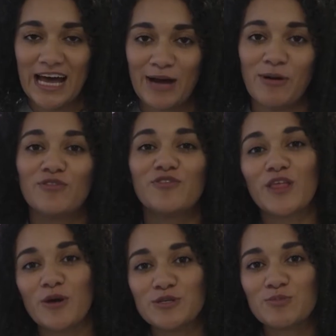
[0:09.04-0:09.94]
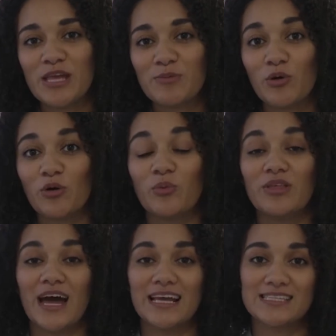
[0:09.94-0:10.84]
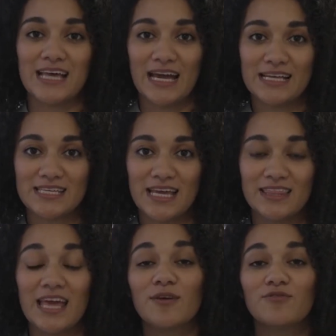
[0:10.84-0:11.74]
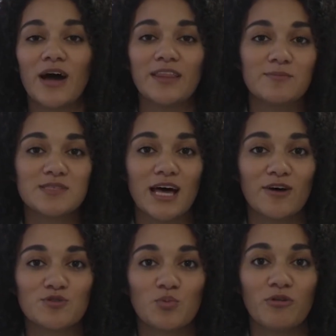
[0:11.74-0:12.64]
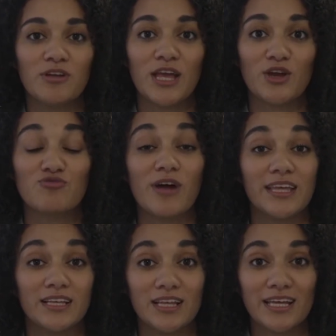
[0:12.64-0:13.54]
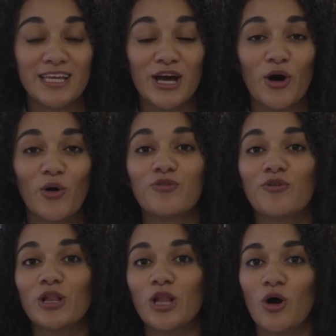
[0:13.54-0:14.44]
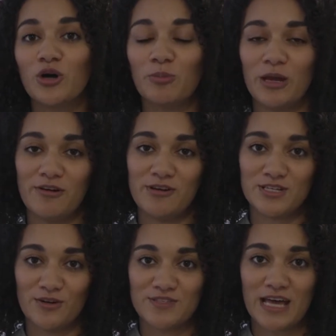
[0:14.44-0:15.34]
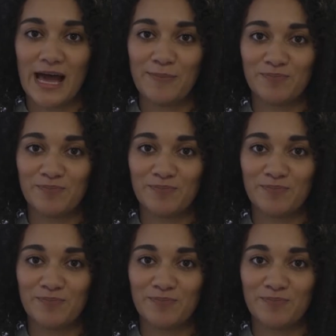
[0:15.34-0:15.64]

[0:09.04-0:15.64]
However, for those people with anxiety, they can find themselves worrying regularly or for a long period of time.